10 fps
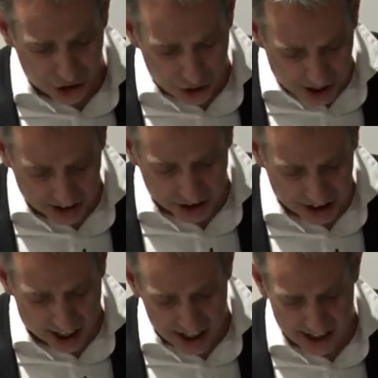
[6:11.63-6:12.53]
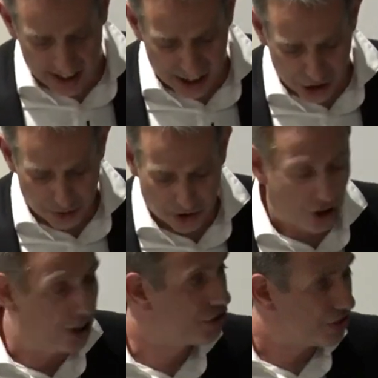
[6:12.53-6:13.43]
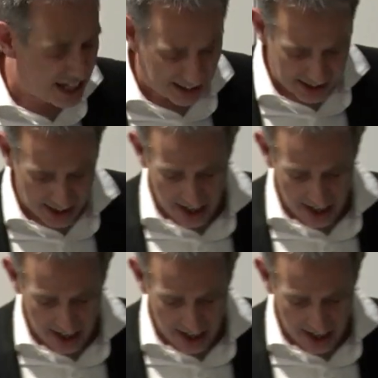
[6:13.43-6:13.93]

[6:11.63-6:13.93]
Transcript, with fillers: uh, society deals with contracts,